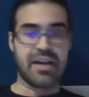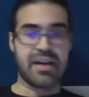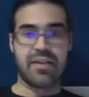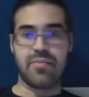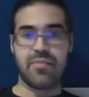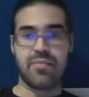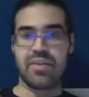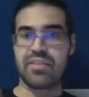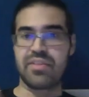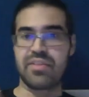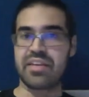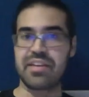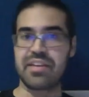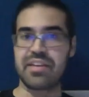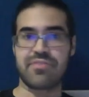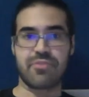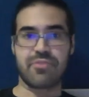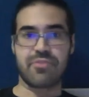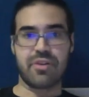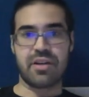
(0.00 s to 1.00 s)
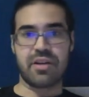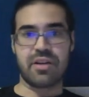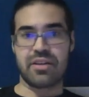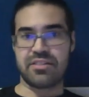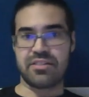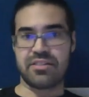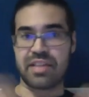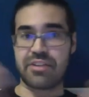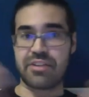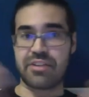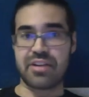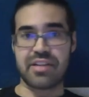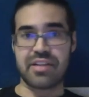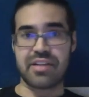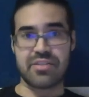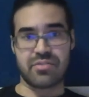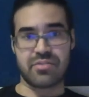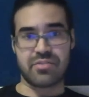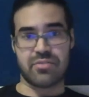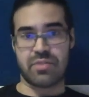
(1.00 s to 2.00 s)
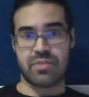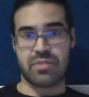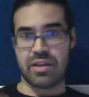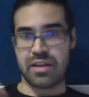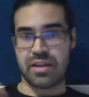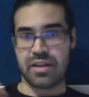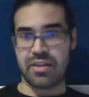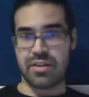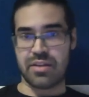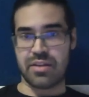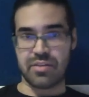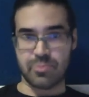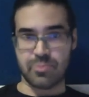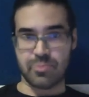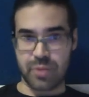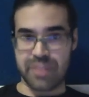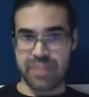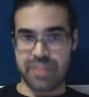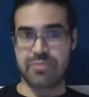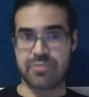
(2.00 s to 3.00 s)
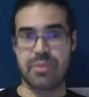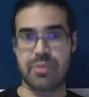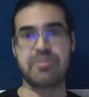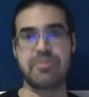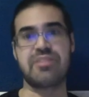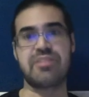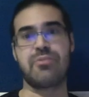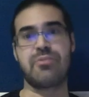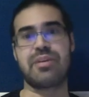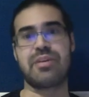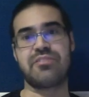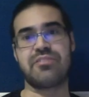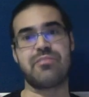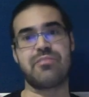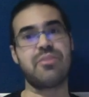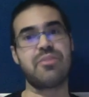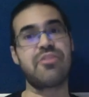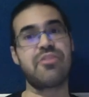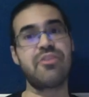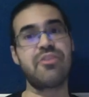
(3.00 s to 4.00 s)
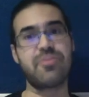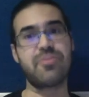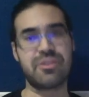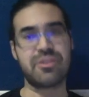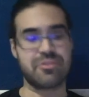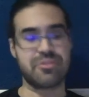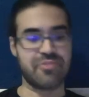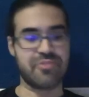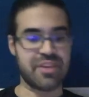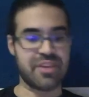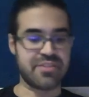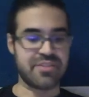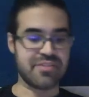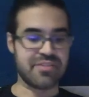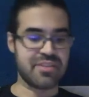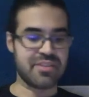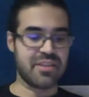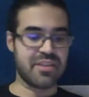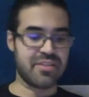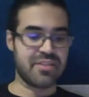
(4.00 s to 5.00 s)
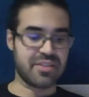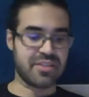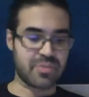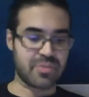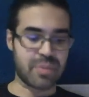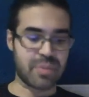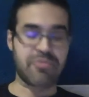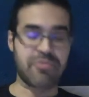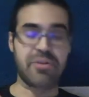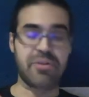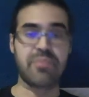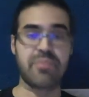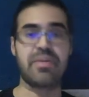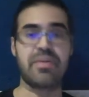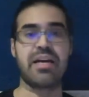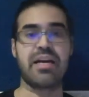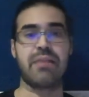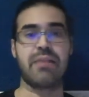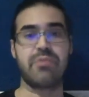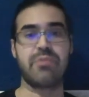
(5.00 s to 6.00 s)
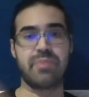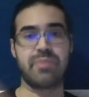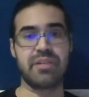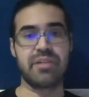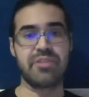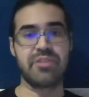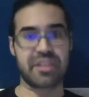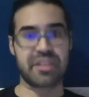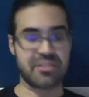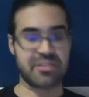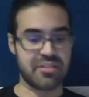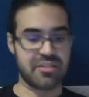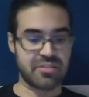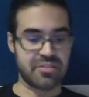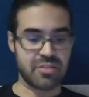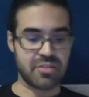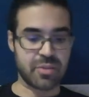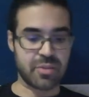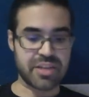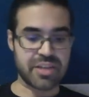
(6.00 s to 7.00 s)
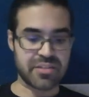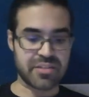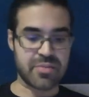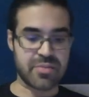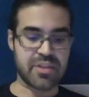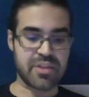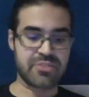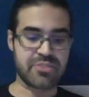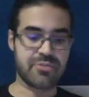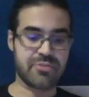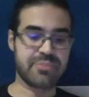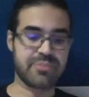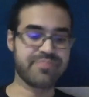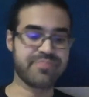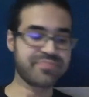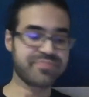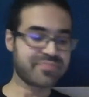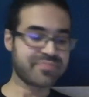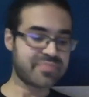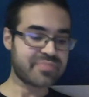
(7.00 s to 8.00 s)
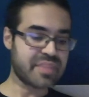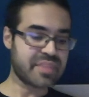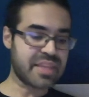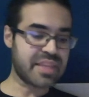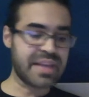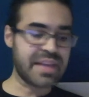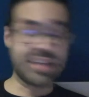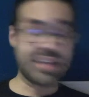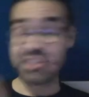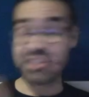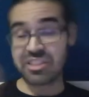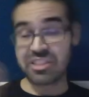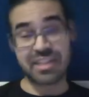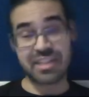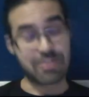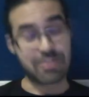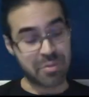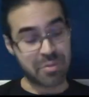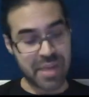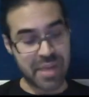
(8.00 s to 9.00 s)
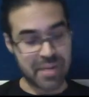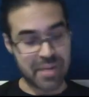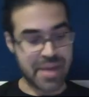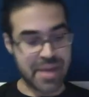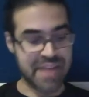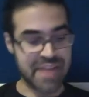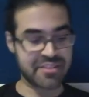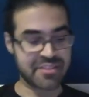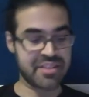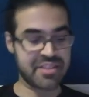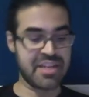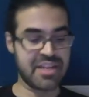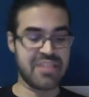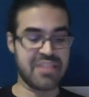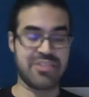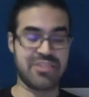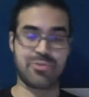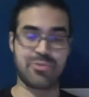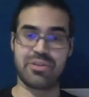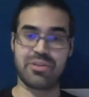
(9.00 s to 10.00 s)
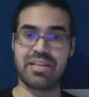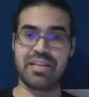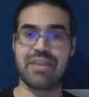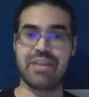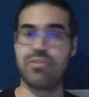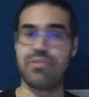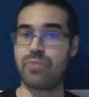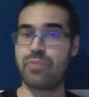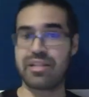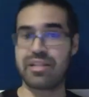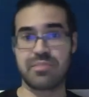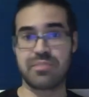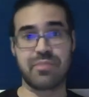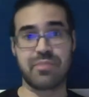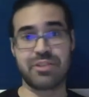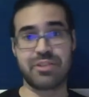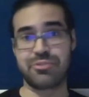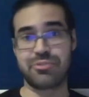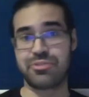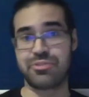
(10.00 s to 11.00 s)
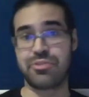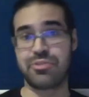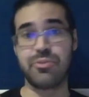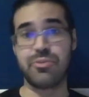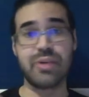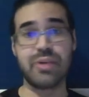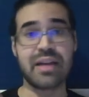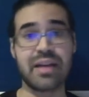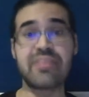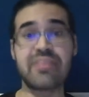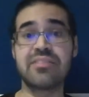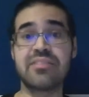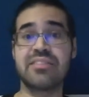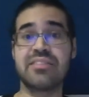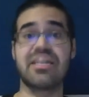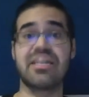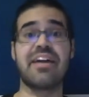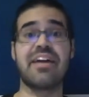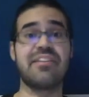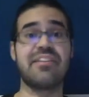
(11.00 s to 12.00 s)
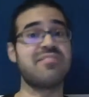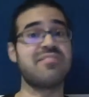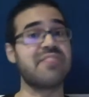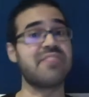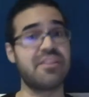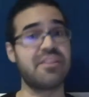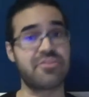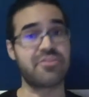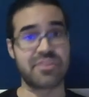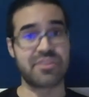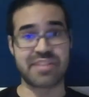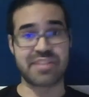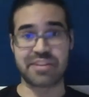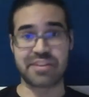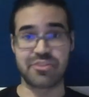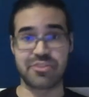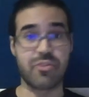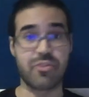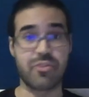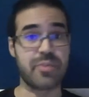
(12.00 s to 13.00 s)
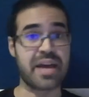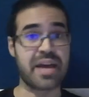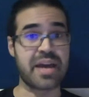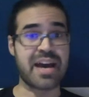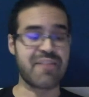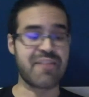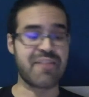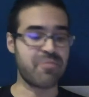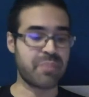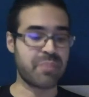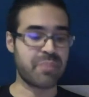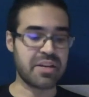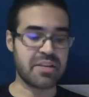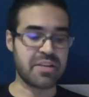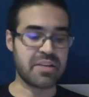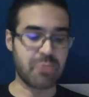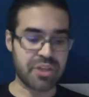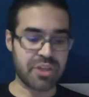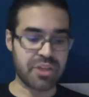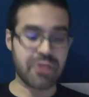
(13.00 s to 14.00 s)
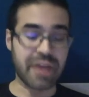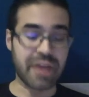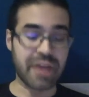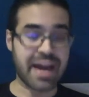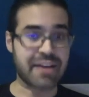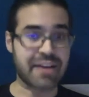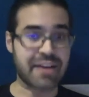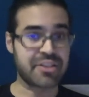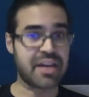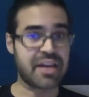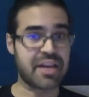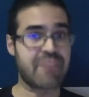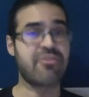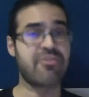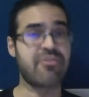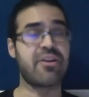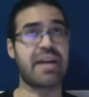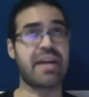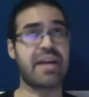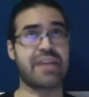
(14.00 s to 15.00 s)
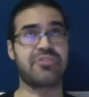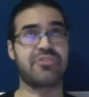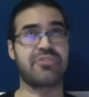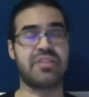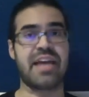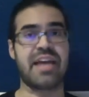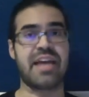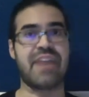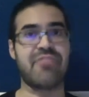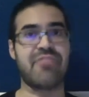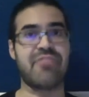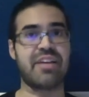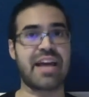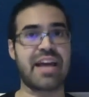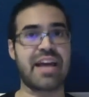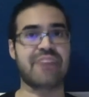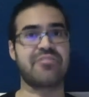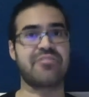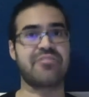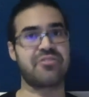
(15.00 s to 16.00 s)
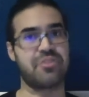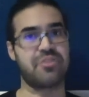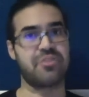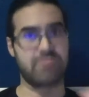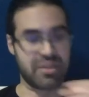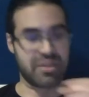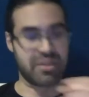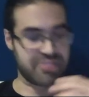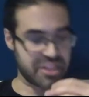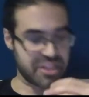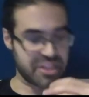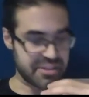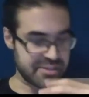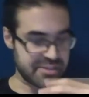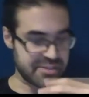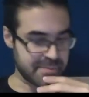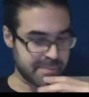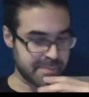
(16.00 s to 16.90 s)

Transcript: In the case for a standardized Wasm Ethereum interface, this Web3 API would be injected into the Wasm module. And just like with MetaMask, this would allow the Wasm module to sign and send a transaction on your behalf, but without ever actually having access to your private keys.